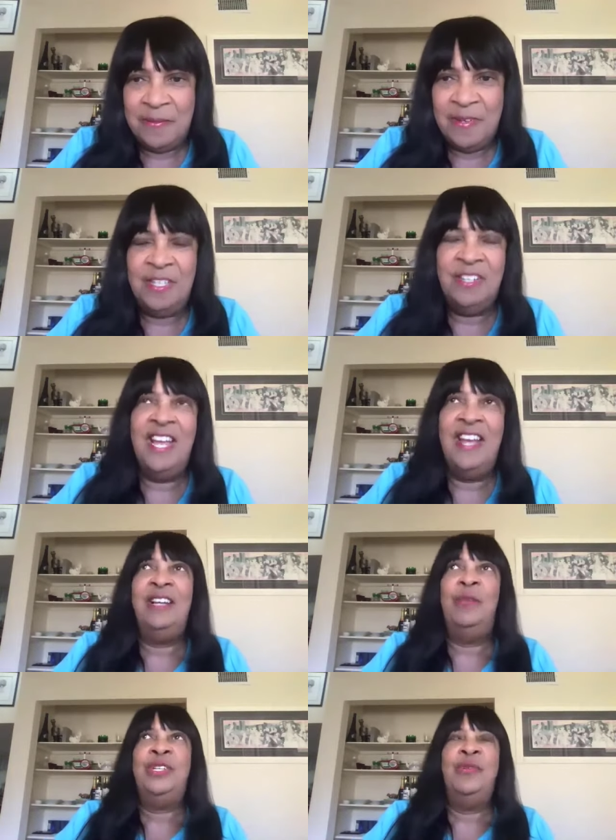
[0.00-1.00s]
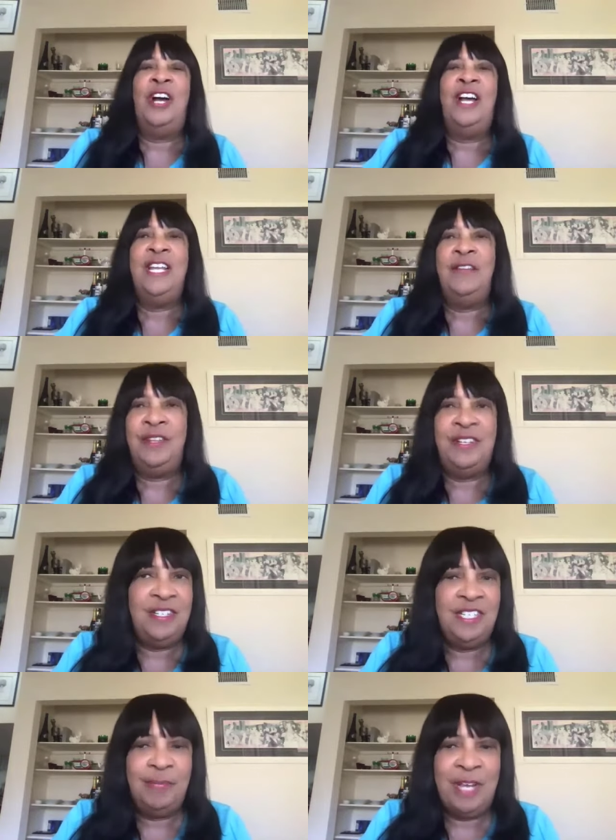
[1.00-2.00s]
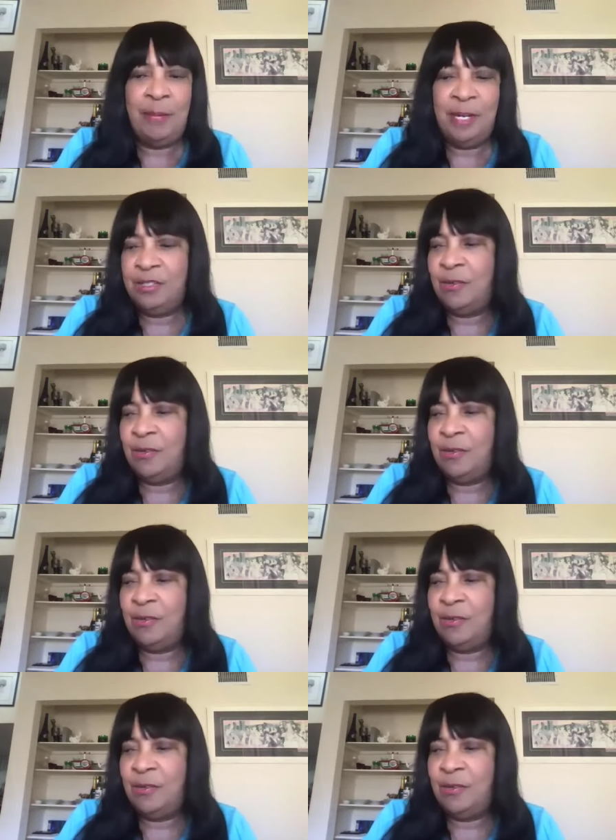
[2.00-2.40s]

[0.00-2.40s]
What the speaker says: And you can't get what you want, even doesn't matter about